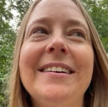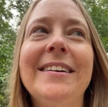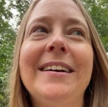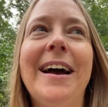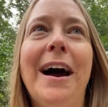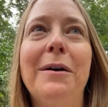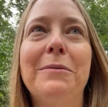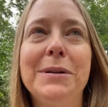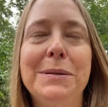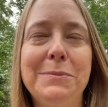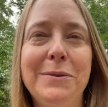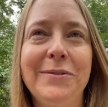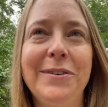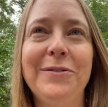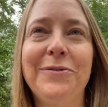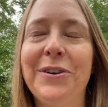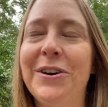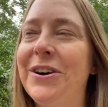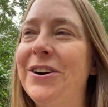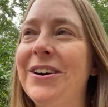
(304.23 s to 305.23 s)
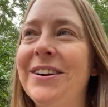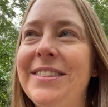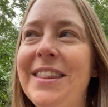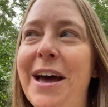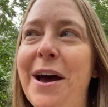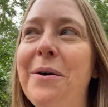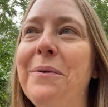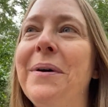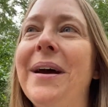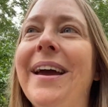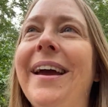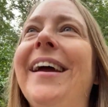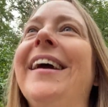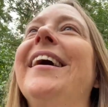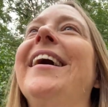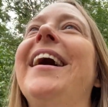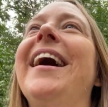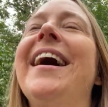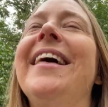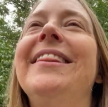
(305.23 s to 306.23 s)
God was moving for her in that
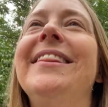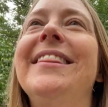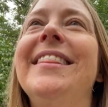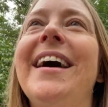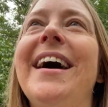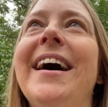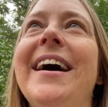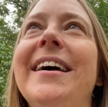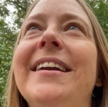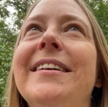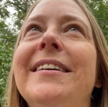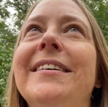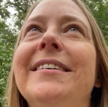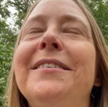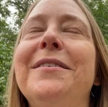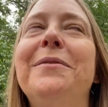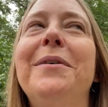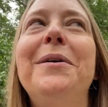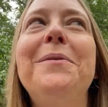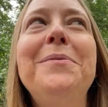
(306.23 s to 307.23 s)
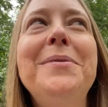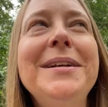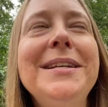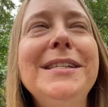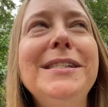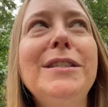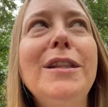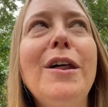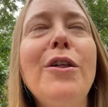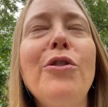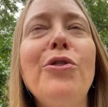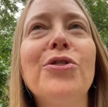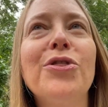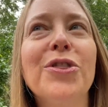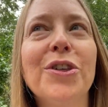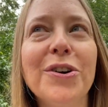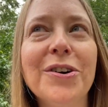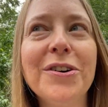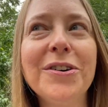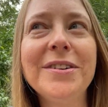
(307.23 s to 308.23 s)
way. And then what was the
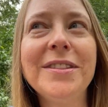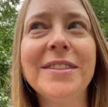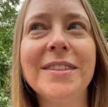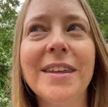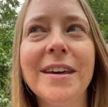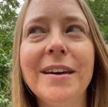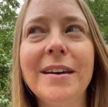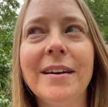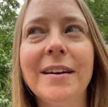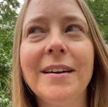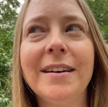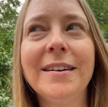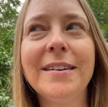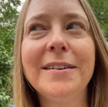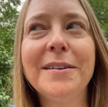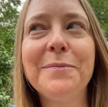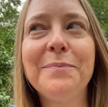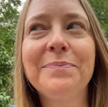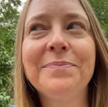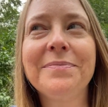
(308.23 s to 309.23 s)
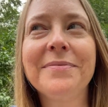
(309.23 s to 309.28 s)
third thing?